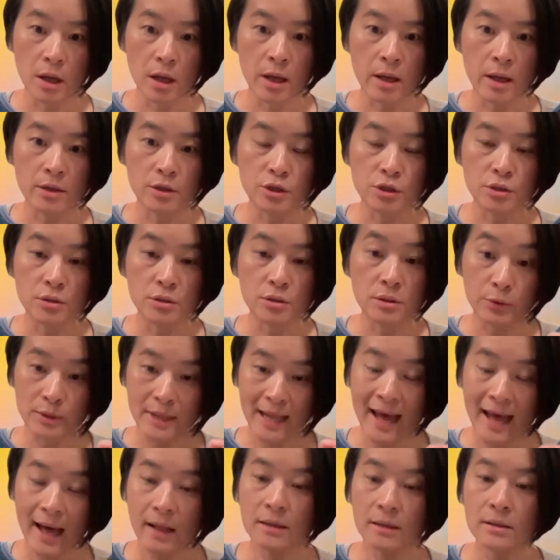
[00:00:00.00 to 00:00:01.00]
And
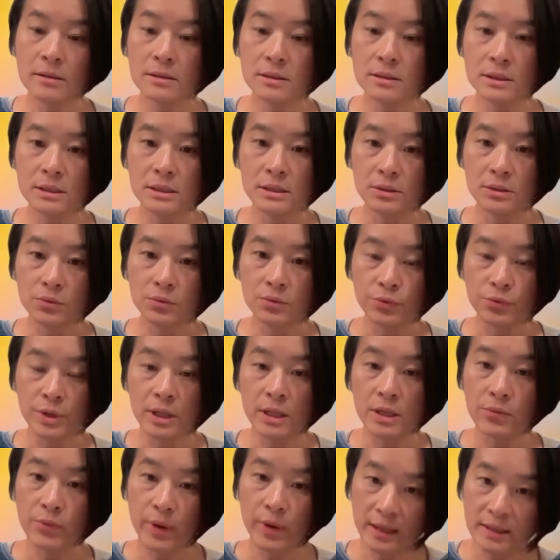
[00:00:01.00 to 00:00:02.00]
Helen's
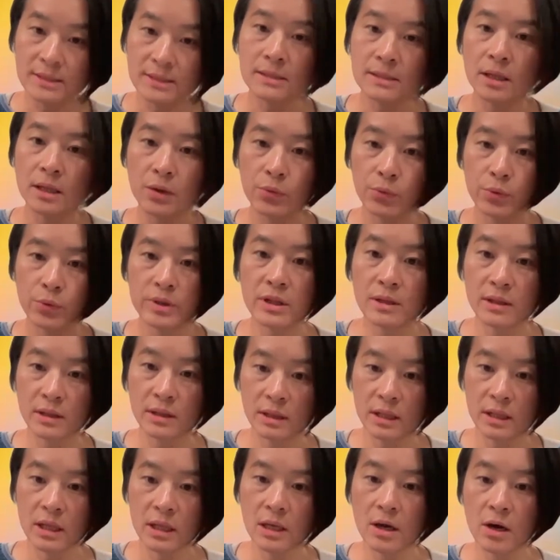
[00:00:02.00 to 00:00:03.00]
really resonate with the
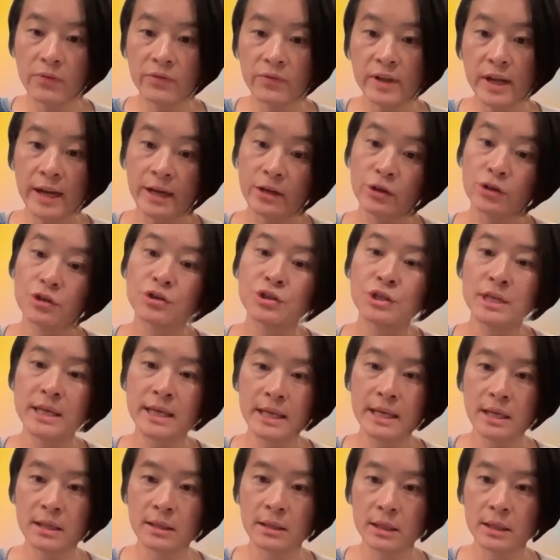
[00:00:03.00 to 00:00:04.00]
theme of the energy
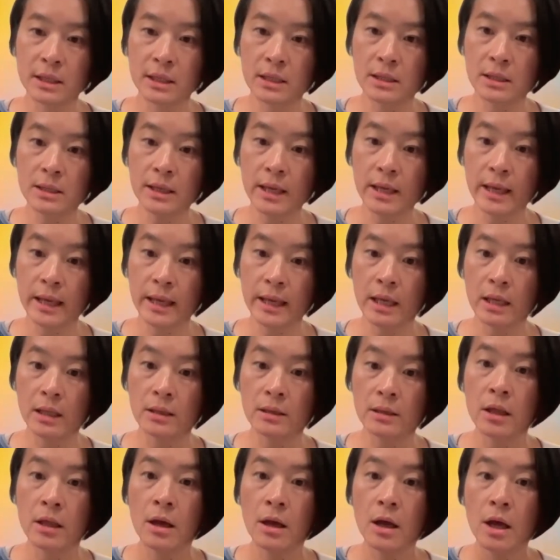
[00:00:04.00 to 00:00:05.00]
healing.
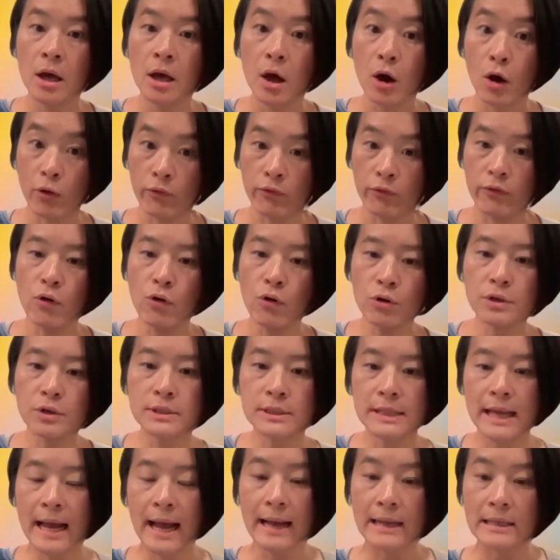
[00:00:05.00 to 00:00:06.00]
And of
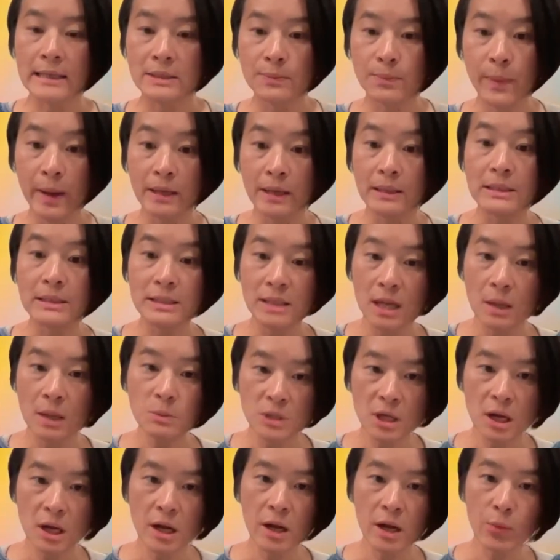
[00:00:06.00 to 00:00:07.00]
course, I spent
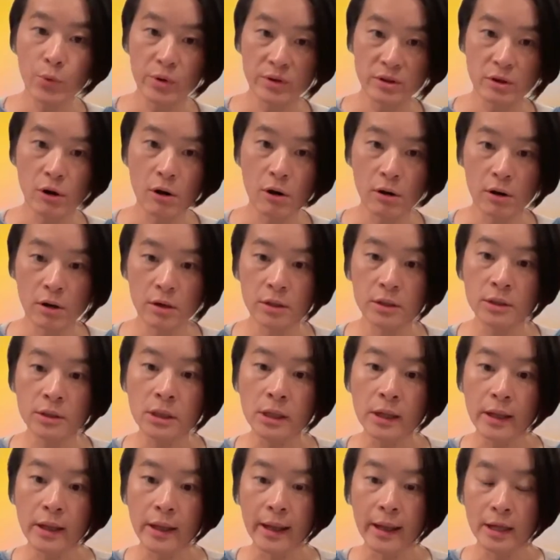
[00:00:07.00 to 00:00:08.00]
some time with her
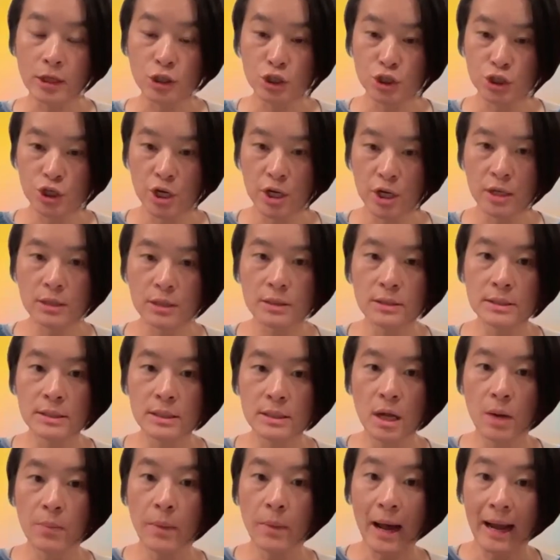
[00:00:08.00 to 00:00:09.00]
and shared
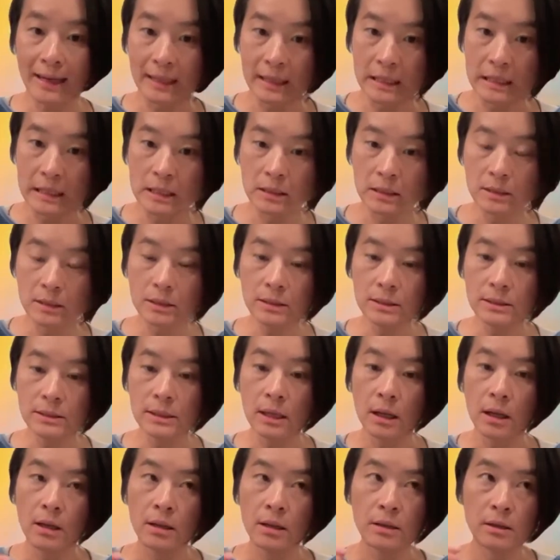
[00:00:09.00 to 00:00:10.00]
some ideas,
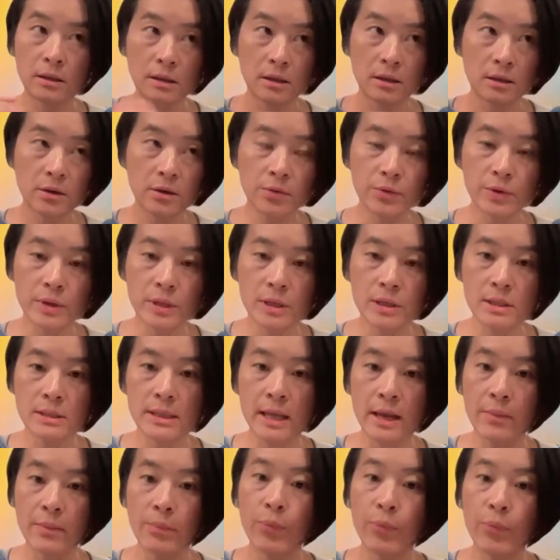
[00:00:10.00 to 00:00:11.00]
theories,
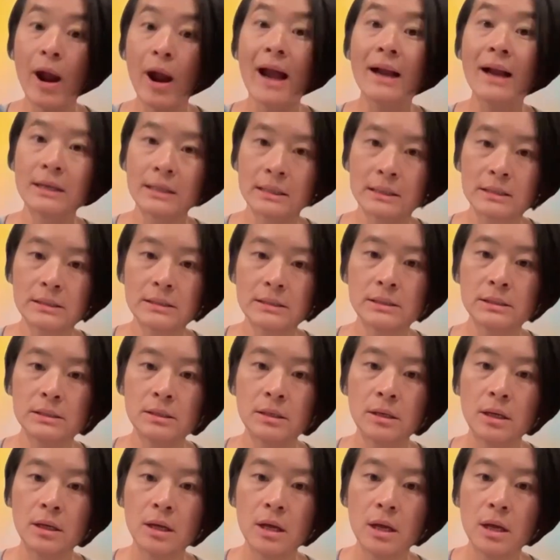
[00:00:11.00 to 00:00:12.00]
and practice
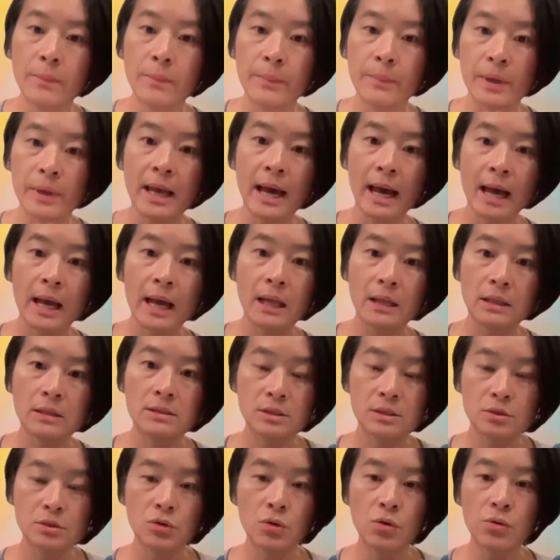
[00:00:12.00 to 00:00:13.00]
behind the
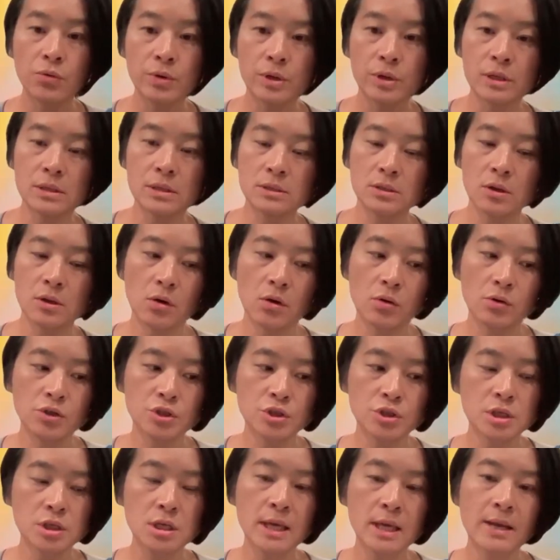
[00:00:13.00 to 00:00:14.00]
story so
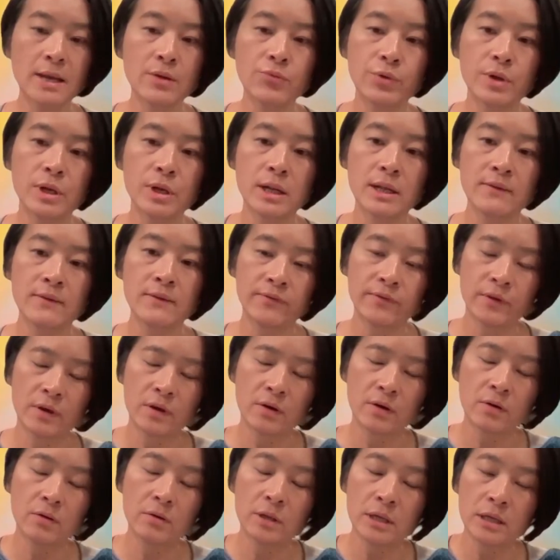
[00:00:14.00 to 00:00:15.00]
she can really
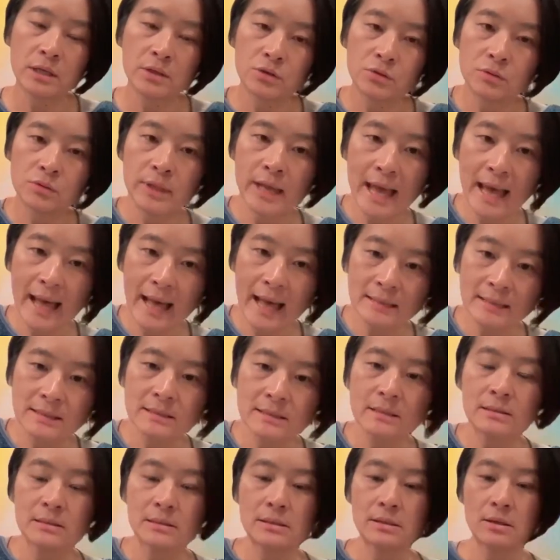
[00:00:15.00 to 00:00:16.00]
feel into the
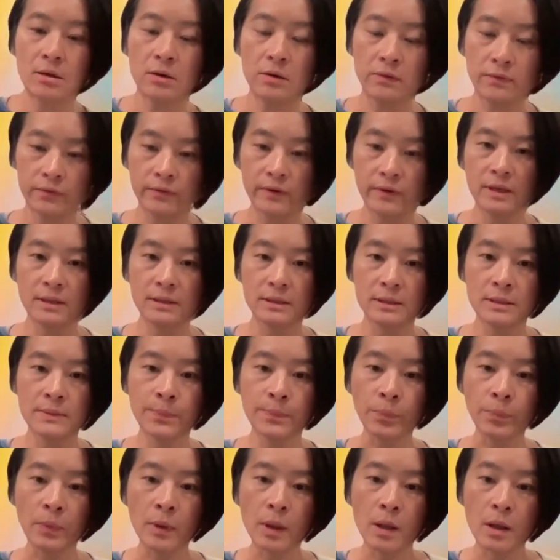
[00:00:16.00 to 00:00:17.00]
essence of it
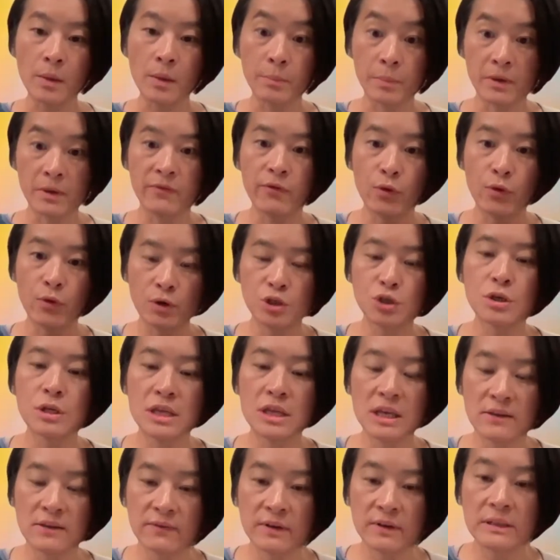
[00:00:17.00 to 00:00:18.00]
before she
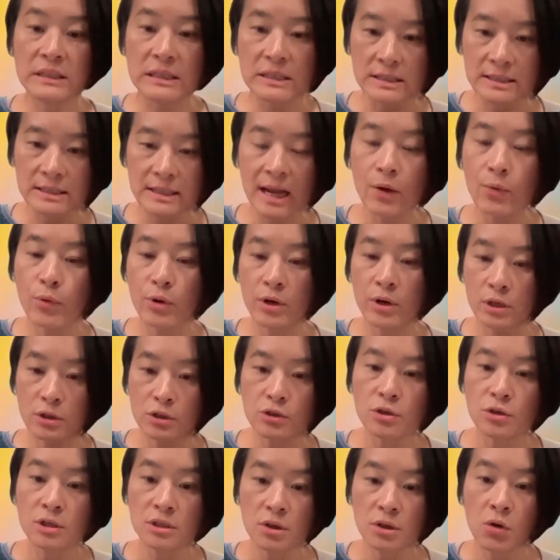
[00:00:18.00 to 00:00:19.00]
even decide whether
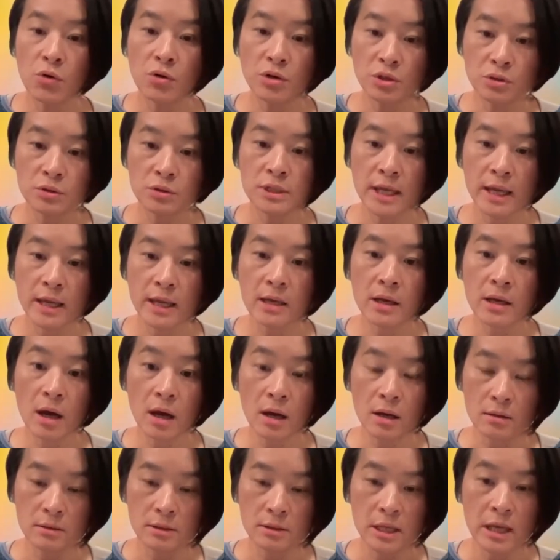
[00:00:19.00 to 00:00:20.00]
she's going to take
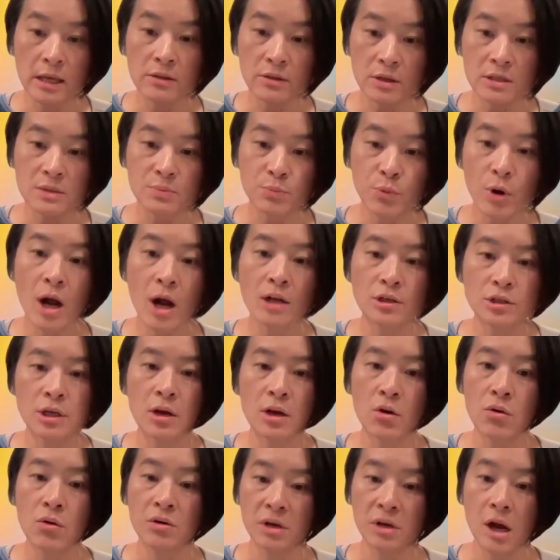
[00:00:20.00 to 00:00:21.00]
this
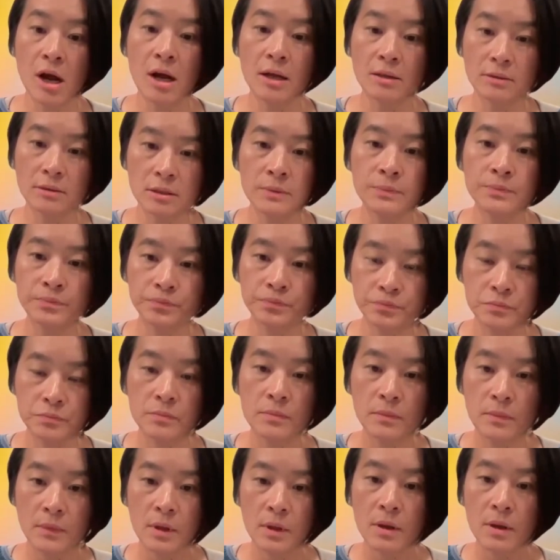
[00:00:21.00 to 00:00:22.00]
project or not.
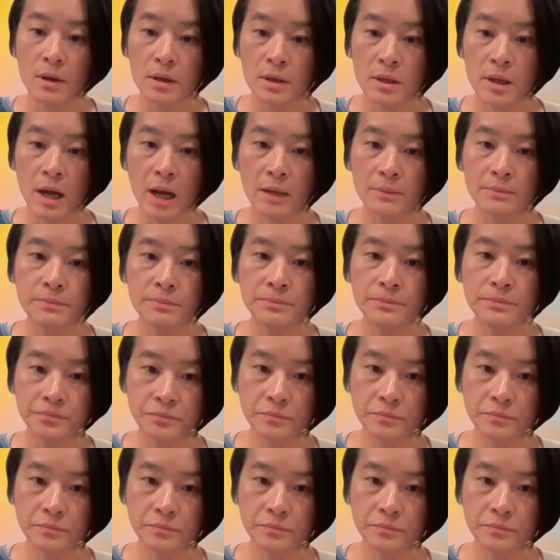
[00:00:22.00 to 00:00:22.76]
Yeah.